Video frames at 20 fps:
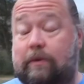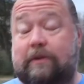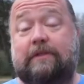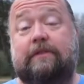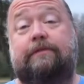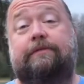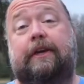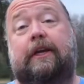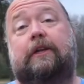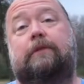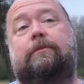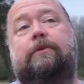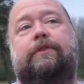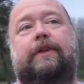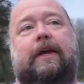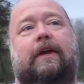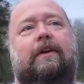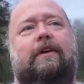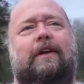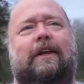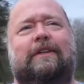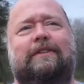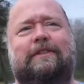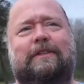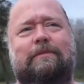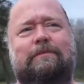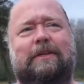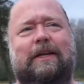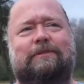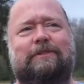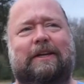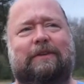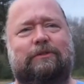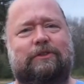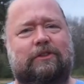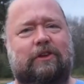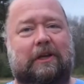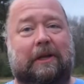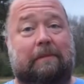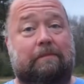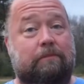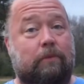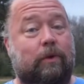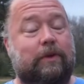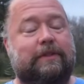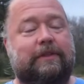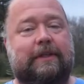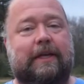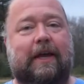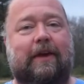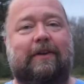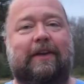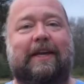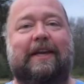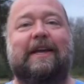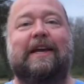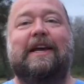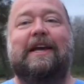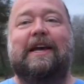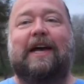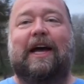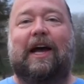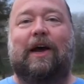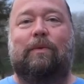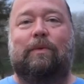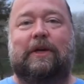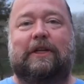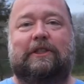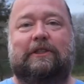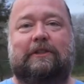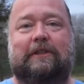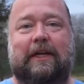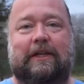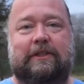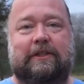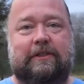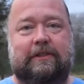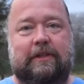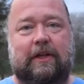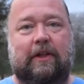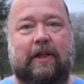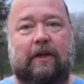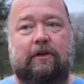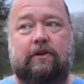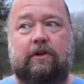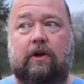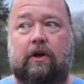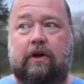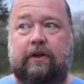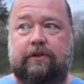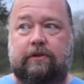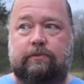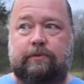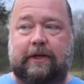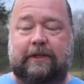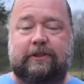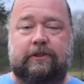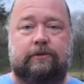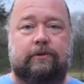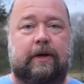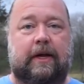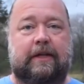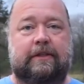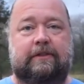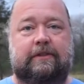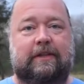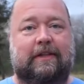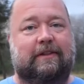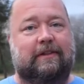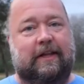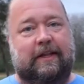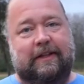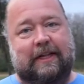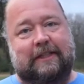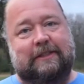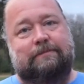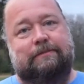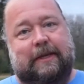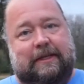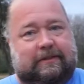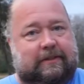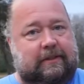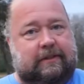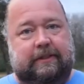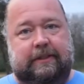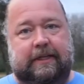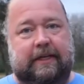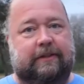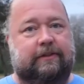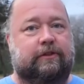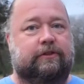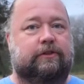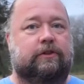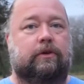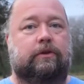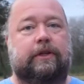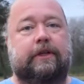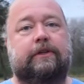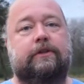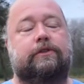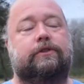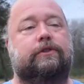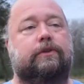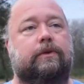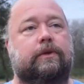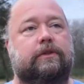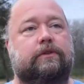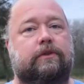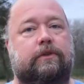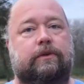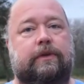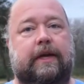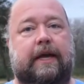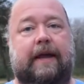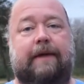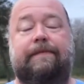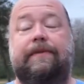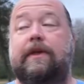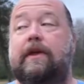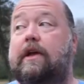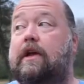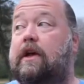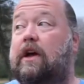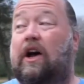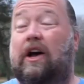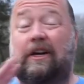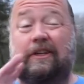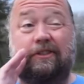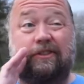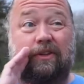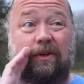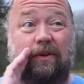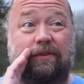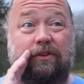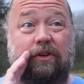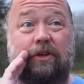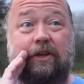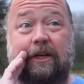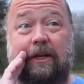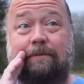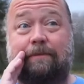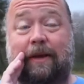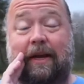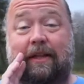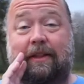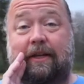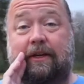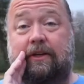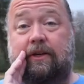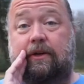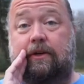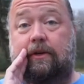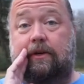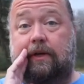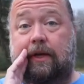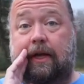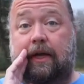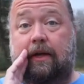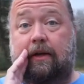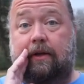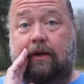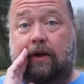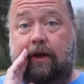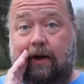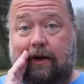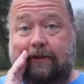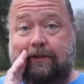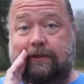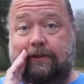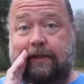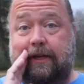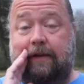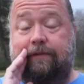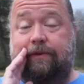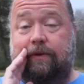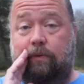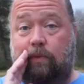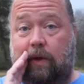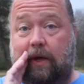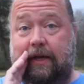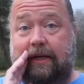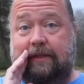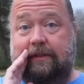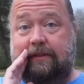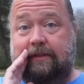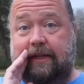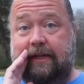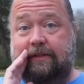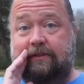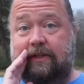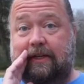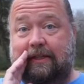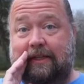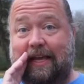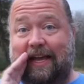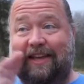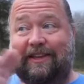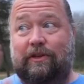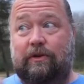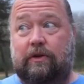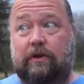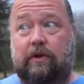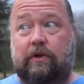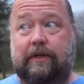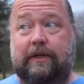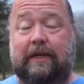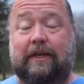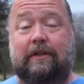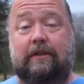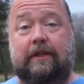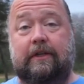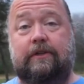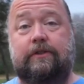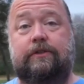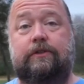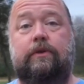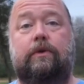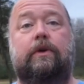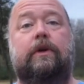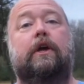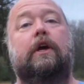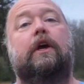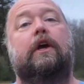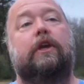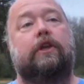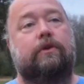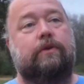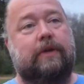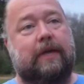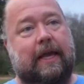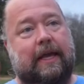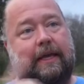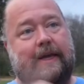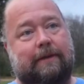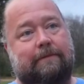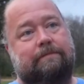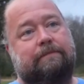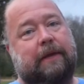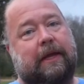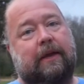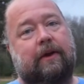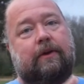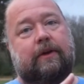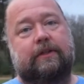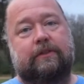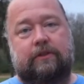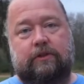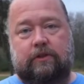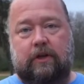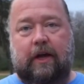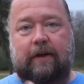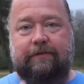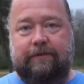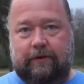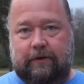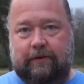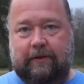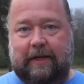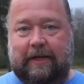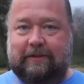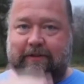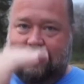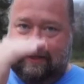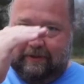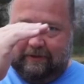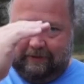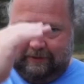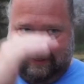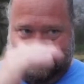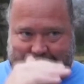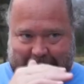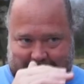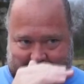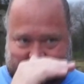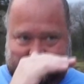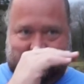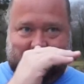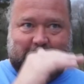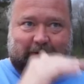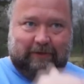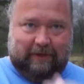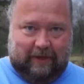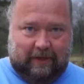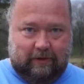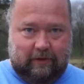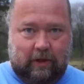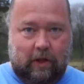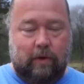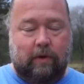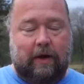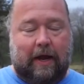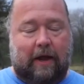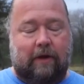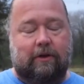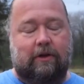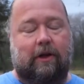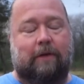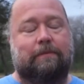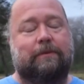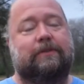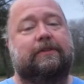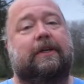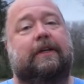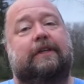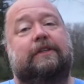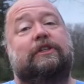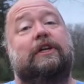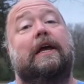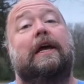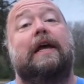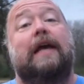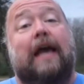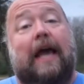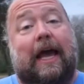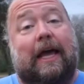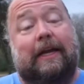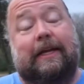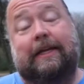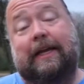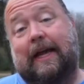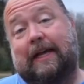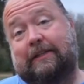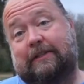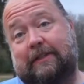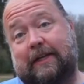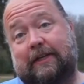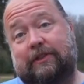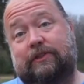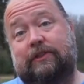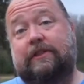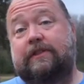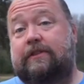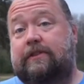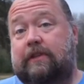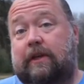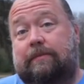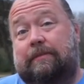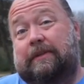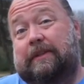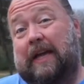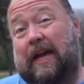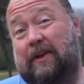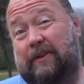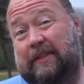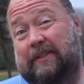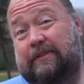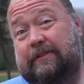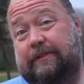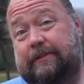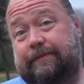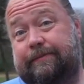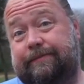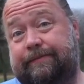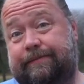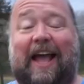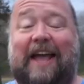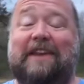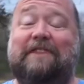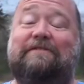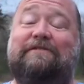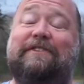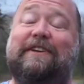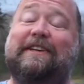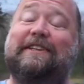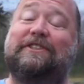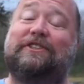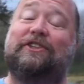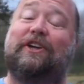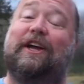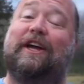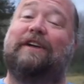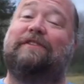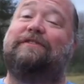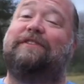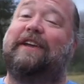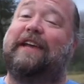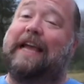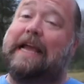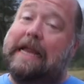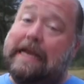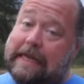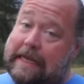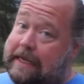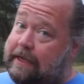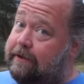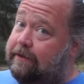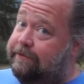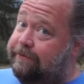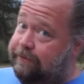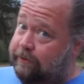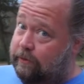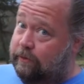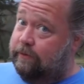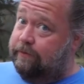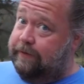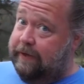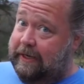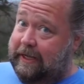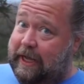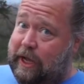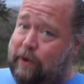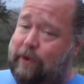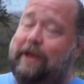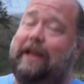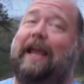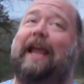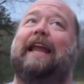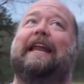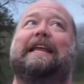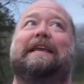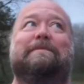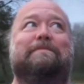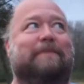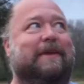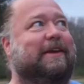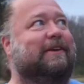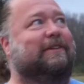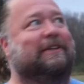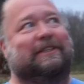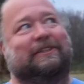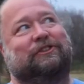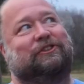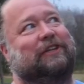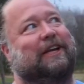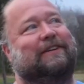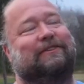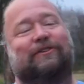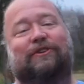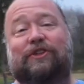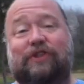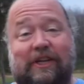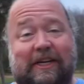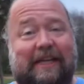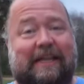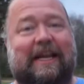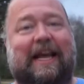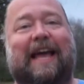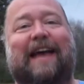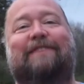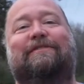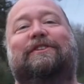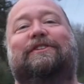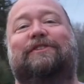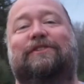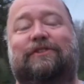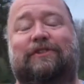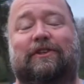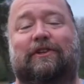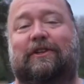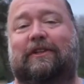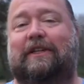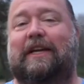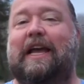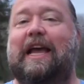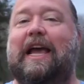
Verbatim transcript: what's available there. And sometimes they have what's called a moist county, uh, which they just sell alcohol at the restaurants, and, and, that's basically it. There's no liquor stores, okay? Also, if you're looking to buy liquor, uh, hard stuff and wine and things like that, you can only get at a liquor store. You can get beer and softer things like less lower alcohol percentage at a gas station in some counties. And to finish off any food video and any meal in general, you need to have a dessert.